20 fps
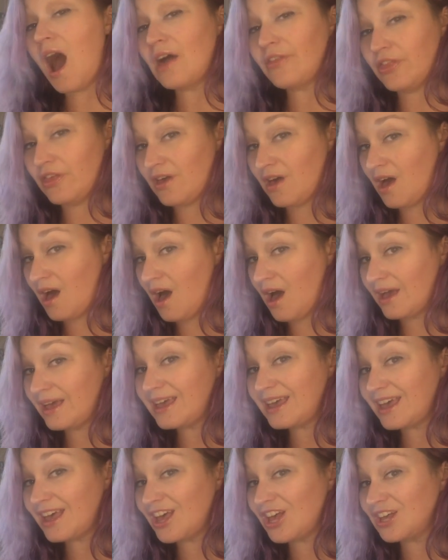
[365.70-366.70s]
The
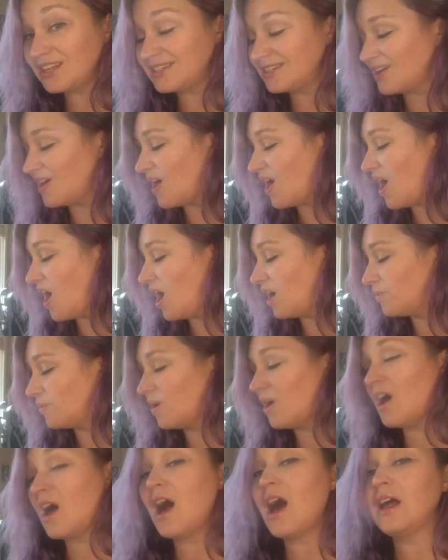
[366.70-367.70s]
hills are
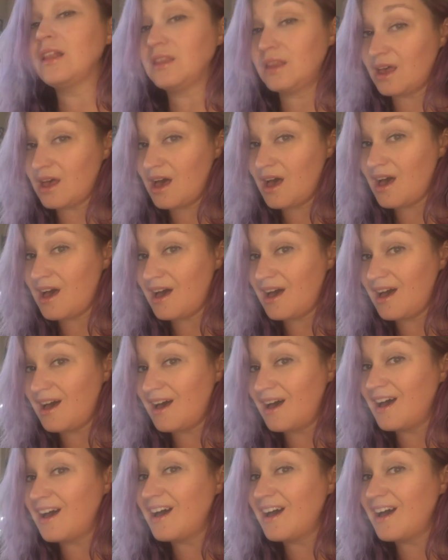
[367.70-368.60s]
alive.